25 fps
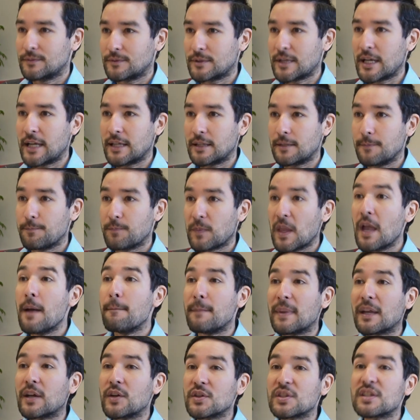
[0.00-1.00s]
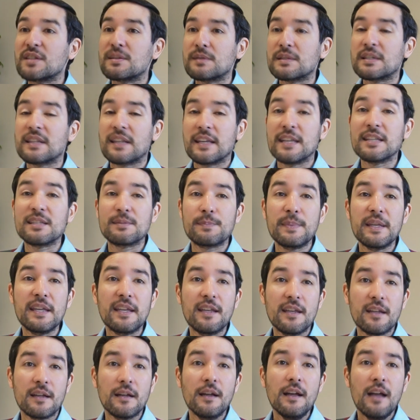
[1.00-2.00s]
Right? Because he's
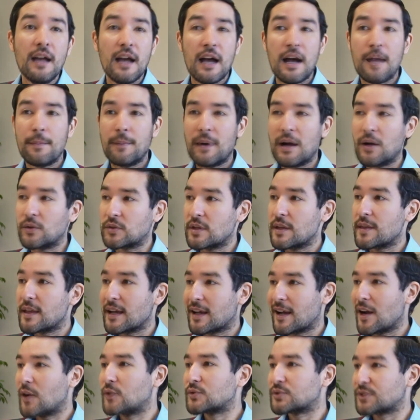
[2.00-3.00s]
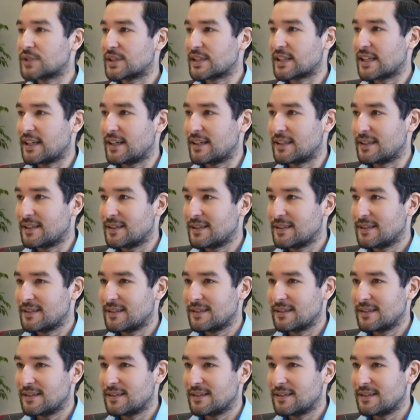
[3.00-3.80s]
speaking about the countryside.